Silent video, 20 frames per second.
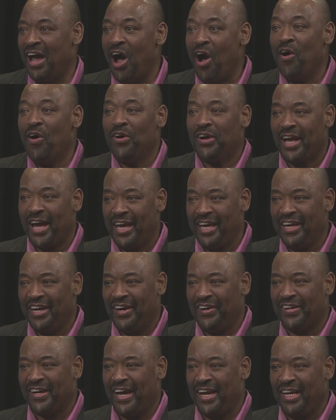Oh, okay,
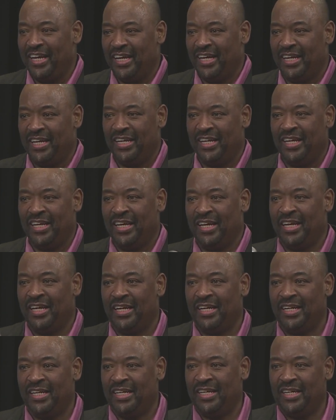okay.
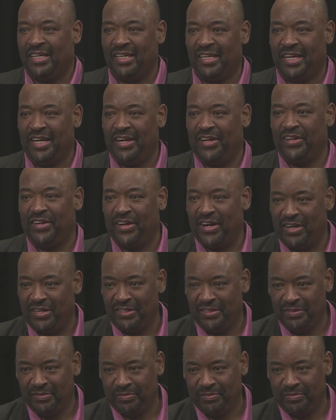Here you go.